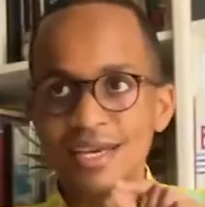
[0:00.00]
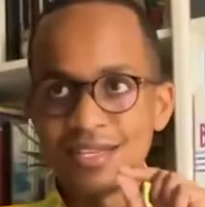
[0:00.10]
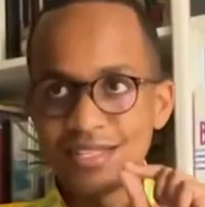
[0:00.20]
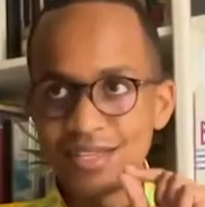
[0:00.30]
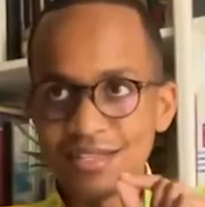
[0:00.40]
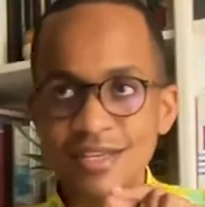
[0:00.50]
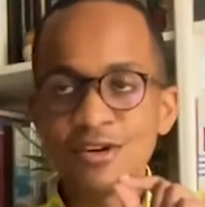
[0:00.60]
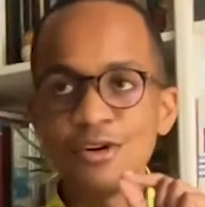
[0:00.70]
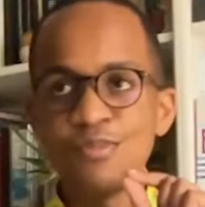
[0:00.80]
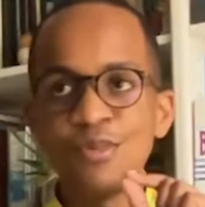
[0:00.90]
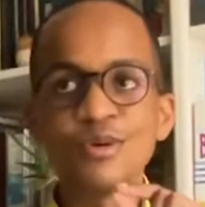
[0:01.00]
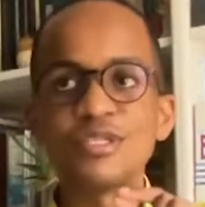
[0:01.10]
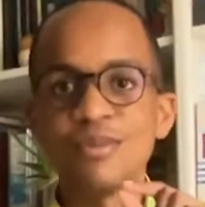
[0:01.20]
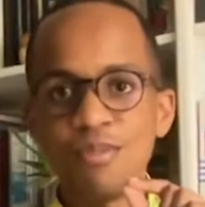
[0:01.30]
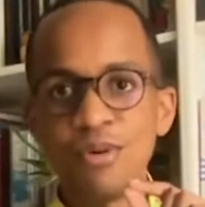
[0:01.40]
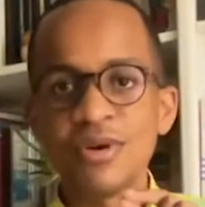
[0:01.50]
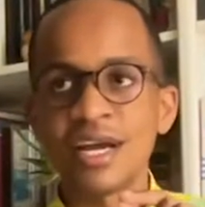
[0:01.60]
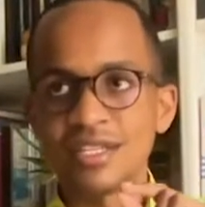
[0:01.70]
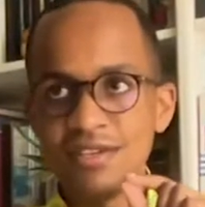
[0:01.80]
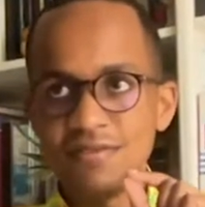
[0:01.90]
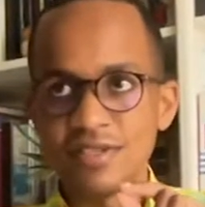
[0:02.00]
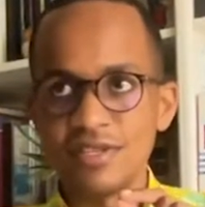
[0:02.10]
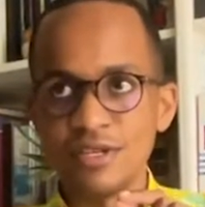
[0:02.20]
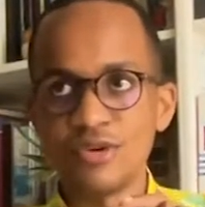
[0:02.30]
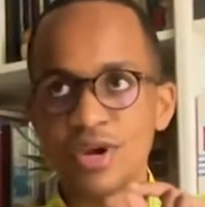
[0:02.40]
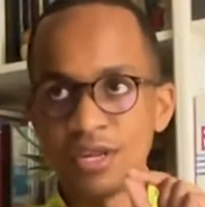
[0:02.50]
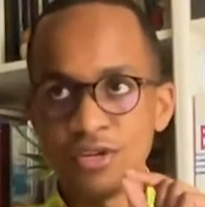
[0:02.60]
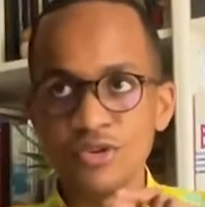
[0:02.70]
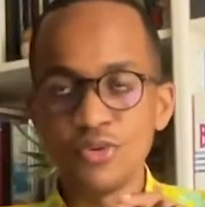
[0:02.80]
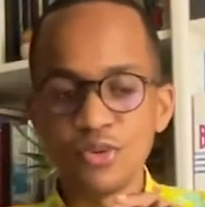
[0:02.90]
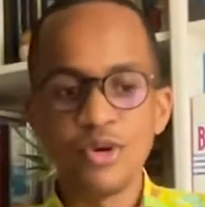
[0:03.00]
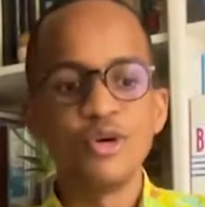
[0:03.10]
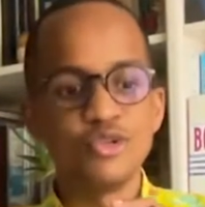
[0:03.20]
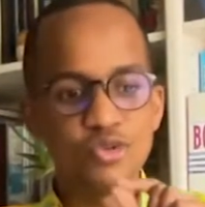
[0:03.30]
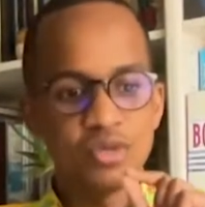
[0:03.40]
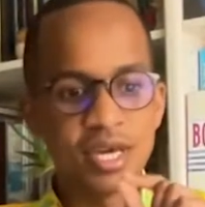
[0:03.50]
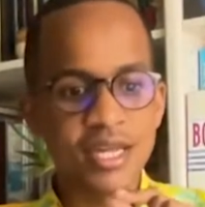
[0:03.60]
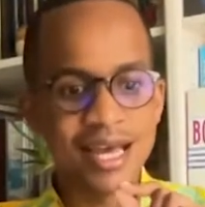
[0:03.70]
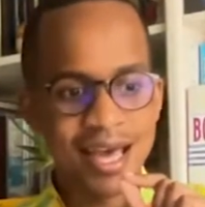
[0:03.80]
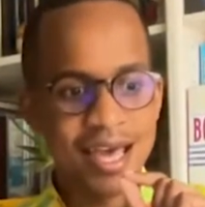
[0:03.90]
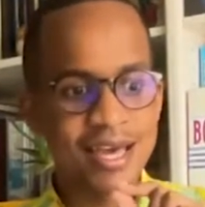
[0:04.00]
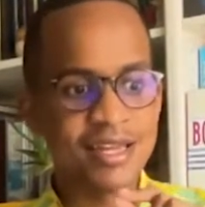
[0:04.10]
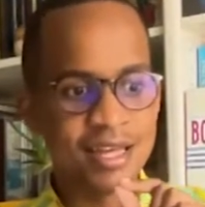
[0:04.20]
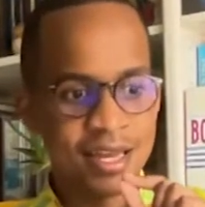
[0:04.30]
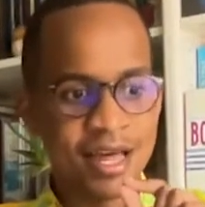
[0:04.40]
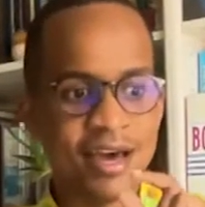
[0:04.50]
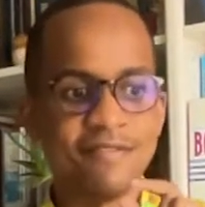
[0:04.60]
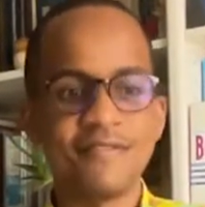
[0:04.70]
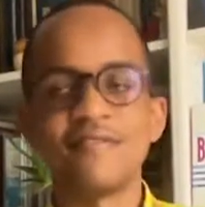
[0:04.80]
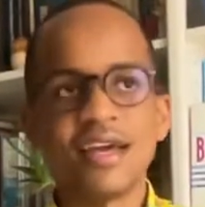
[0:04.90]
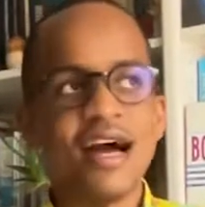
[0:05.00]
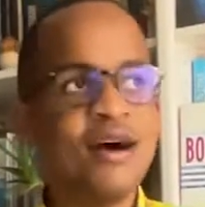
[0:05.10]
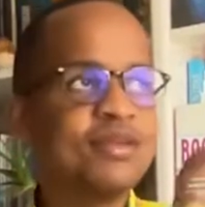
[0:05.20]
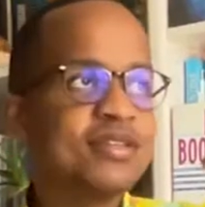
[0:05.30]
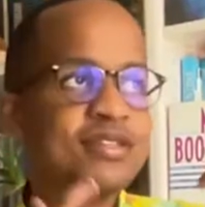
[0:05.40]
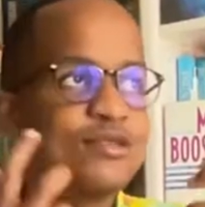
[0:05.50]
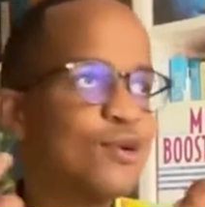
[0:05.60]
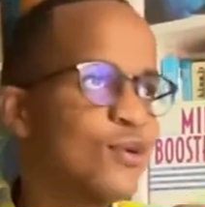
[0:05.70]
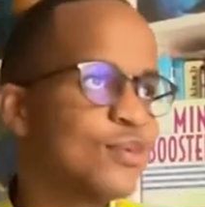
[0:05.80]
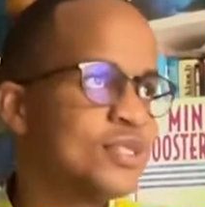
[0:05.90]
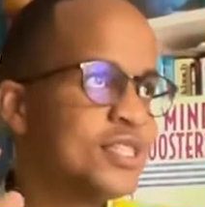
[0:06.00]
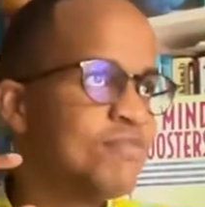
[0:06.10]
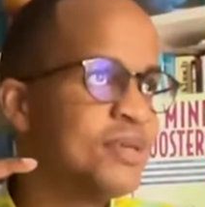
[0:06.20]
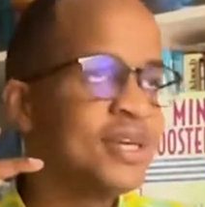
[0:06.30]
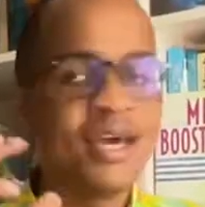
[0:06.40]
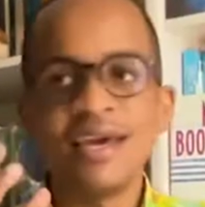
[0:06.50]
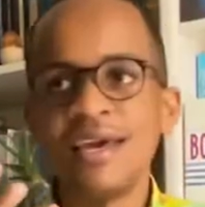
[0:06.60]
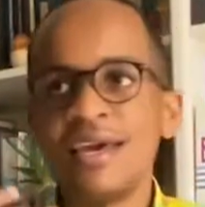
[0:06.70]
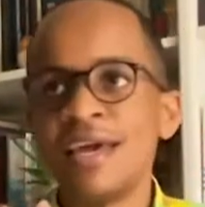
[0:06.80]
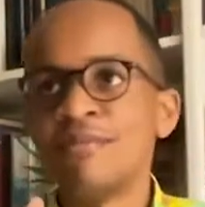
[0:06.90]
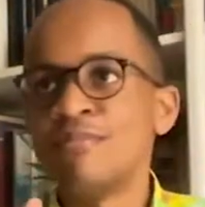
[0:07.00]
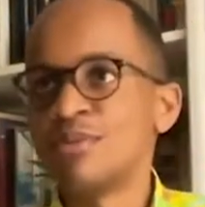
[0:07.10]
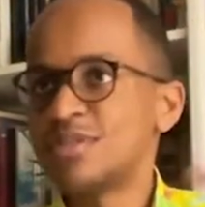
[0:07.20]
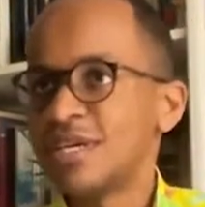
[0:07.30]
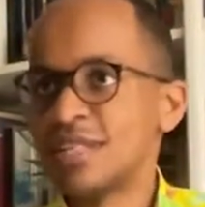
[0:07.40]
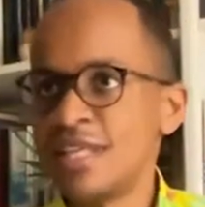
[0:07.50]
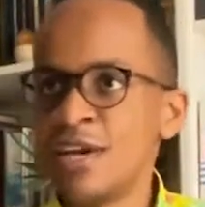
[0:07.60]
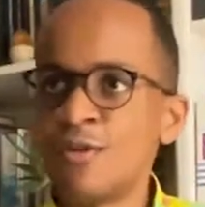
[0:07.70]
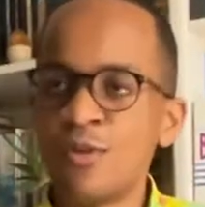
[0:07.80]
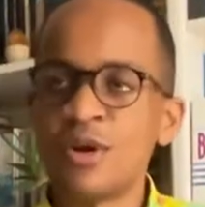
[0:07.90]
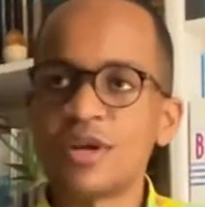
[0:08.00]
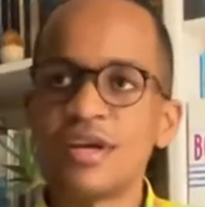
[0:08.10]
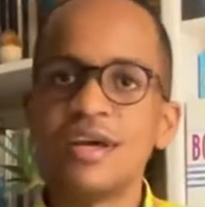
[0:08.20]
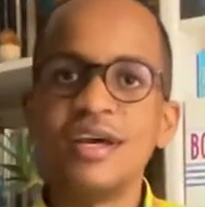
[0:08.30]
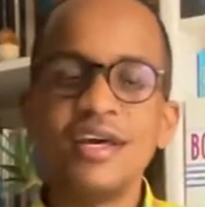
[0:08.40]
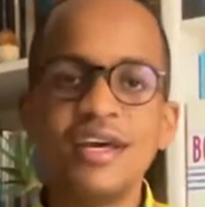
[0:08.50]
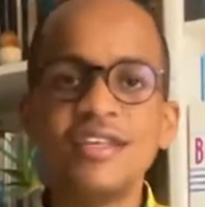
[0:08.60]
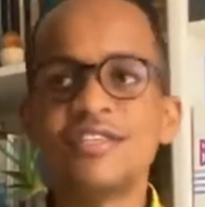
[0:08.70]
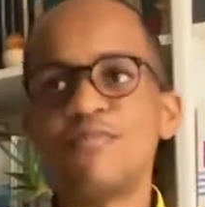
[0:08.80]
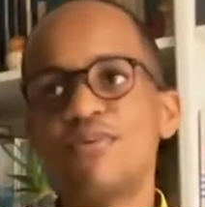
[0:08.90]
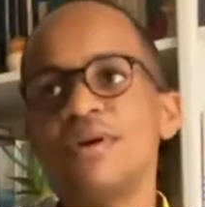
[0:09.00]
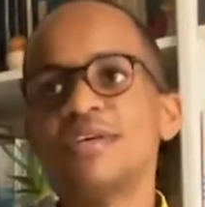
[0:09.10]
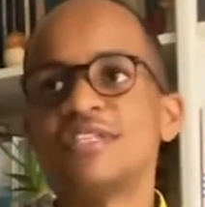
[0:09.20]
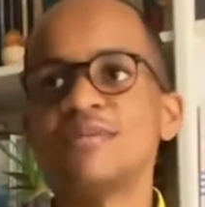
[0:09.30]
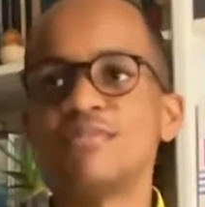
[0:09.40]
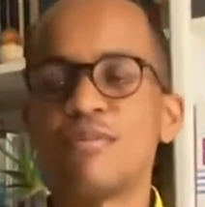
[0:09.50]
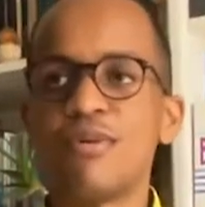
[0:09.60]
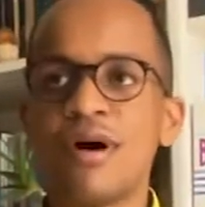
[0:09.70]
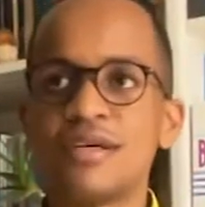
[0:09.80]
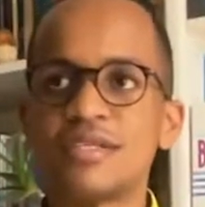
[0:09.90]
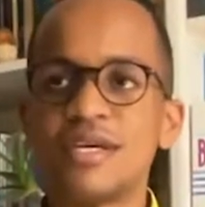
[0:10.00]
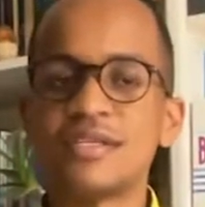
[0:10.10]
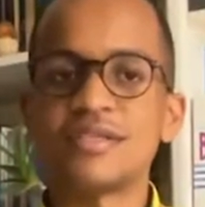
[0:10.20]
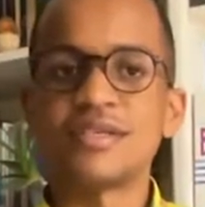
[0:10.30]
is the single most important activity you can do to get ahead in life. How does this whole GPA and boosting thing work? It's a pretty simple process.